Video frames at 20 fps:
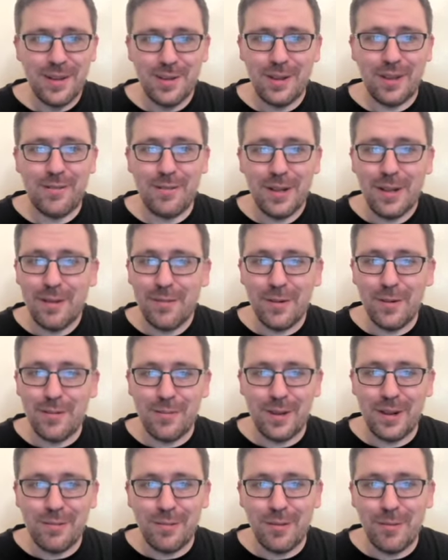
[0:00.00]
Like whenever
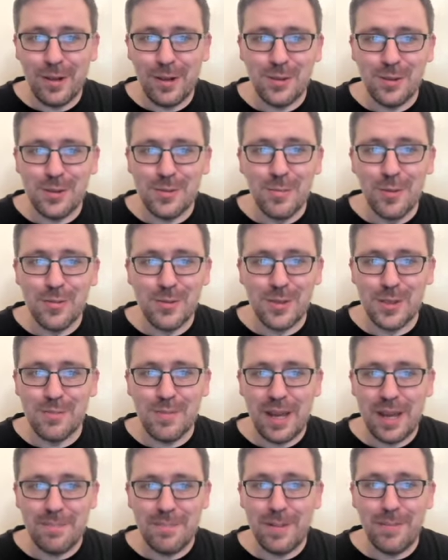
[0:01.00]
one of these moves is
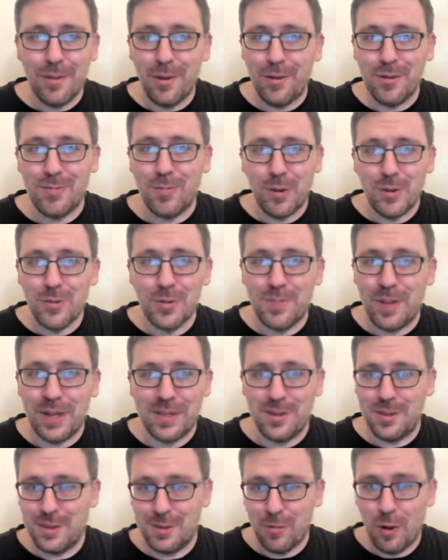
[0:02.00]
made, people always point to his best
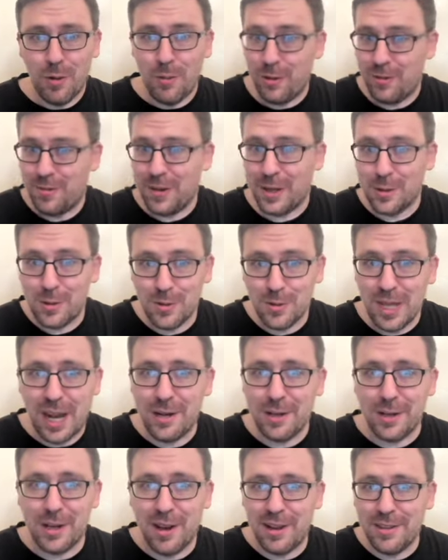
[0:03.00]
season. Well, if he could do that
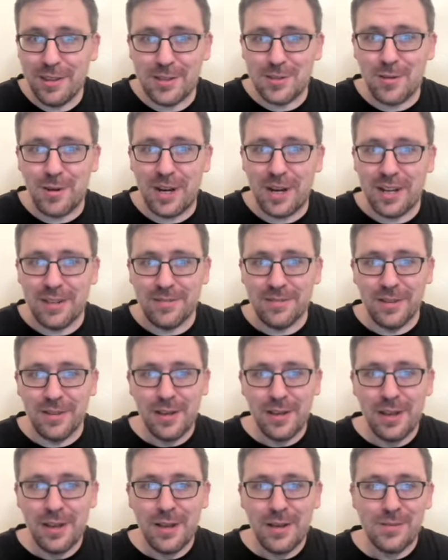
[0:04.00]
again, that's great.
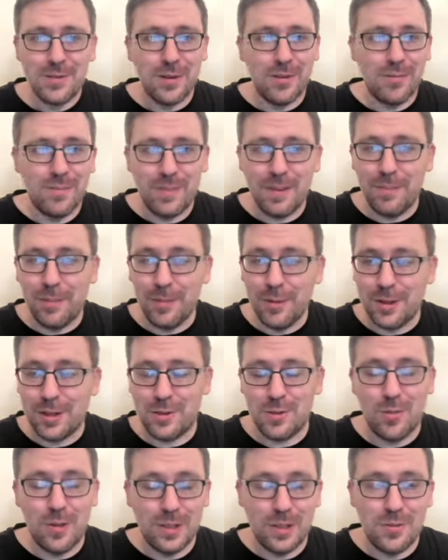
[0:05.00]
So people look at
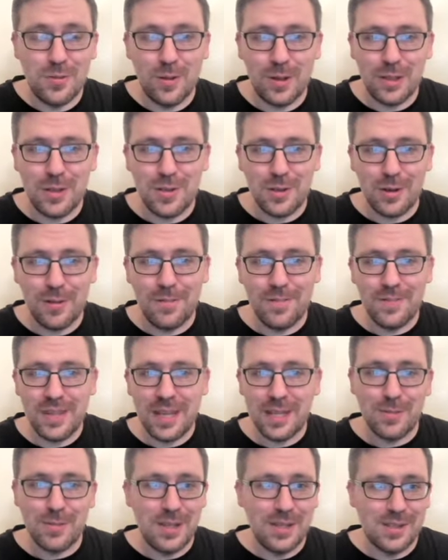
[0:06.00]
2022. That's
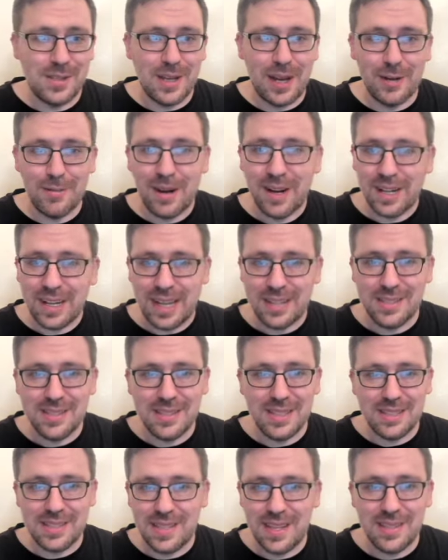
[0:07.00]
when Haason Reddick had
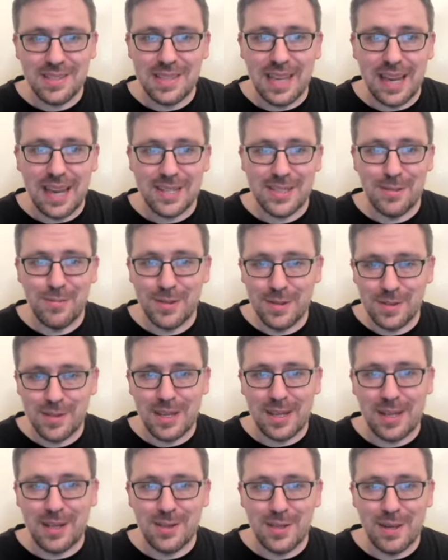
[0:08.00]
16 sacks. He was a
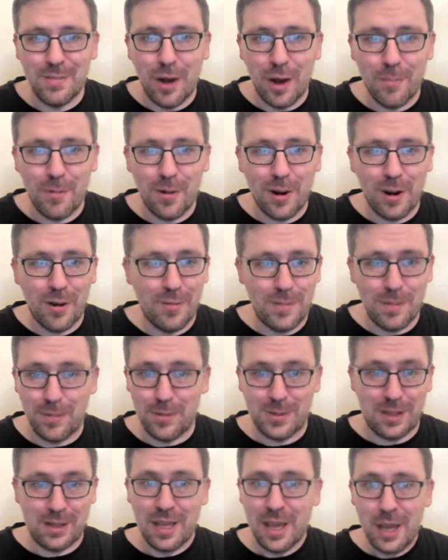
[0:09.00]
second-team All-Pro. And people are
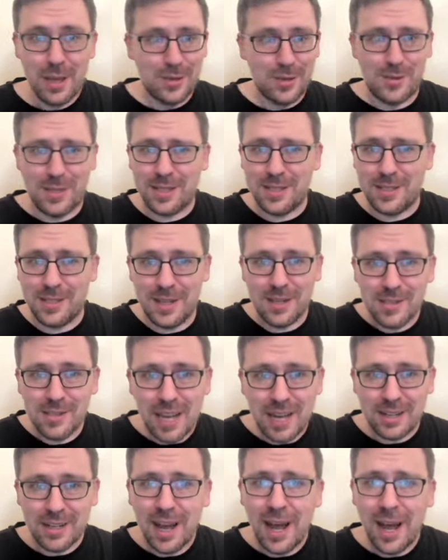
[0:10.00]
saying,
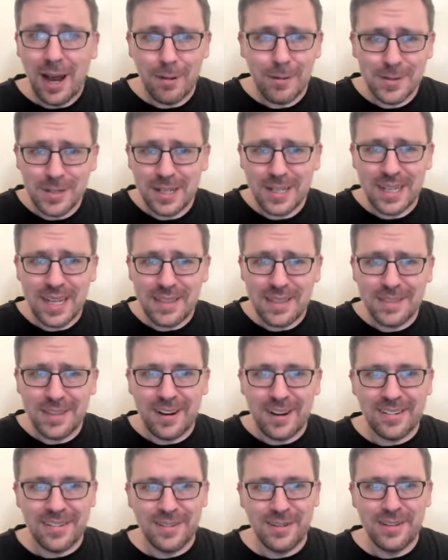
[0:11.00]
16-sack guy, he's going to get
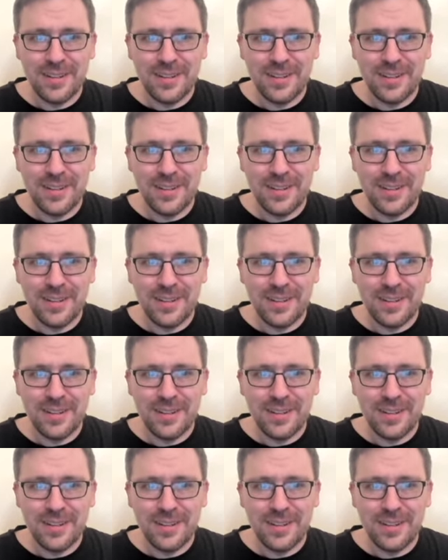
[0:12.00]
there.